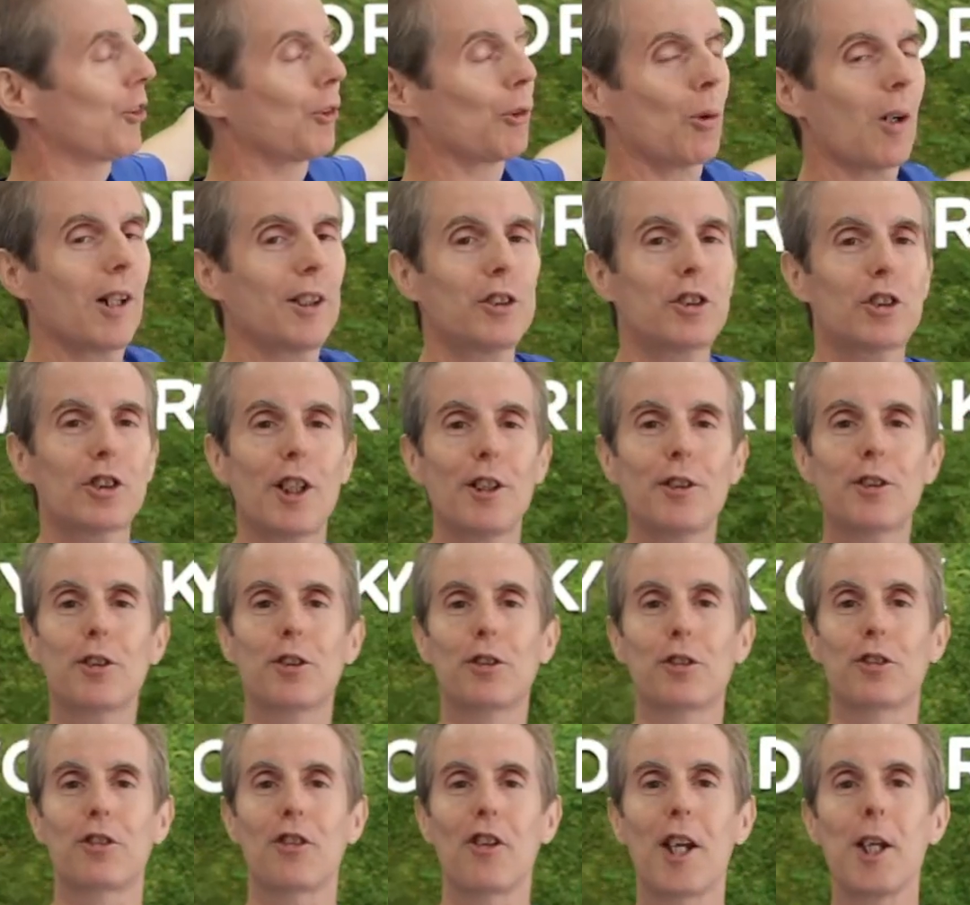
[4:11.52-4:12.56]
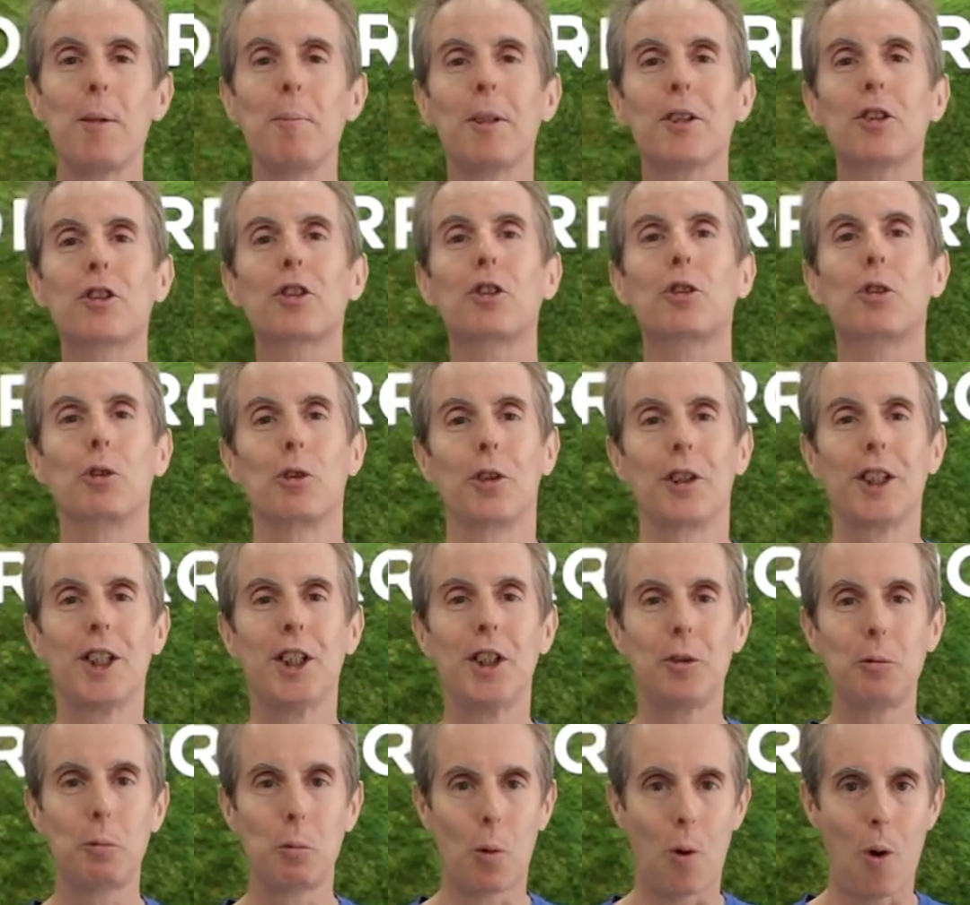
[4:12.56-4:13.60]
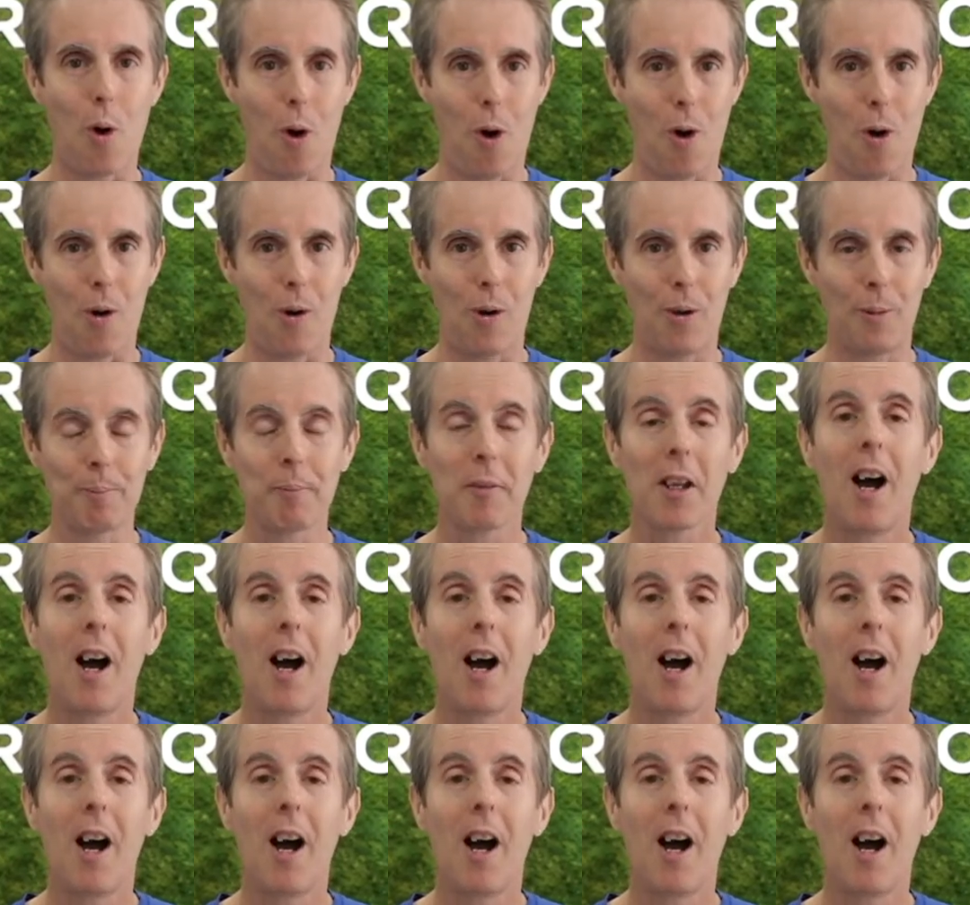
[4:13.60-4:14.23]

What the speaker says: the Run Center's famous green wall.